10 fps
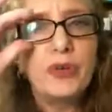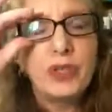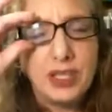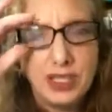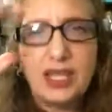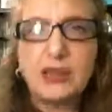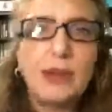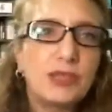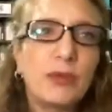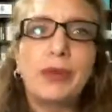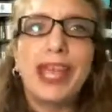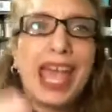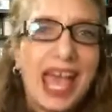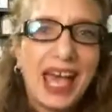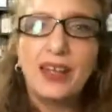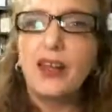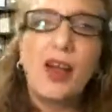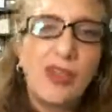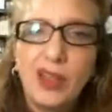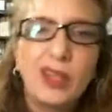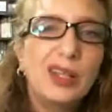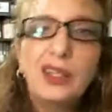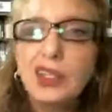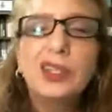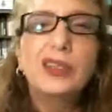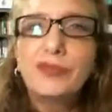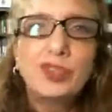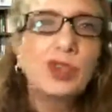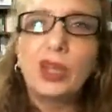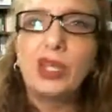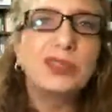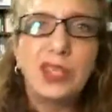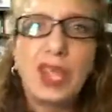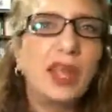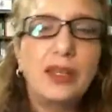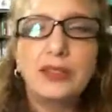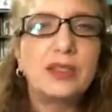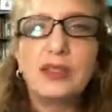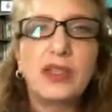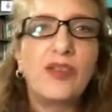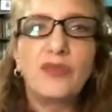It's not to mention what we add and all the cookies and candies and stuff.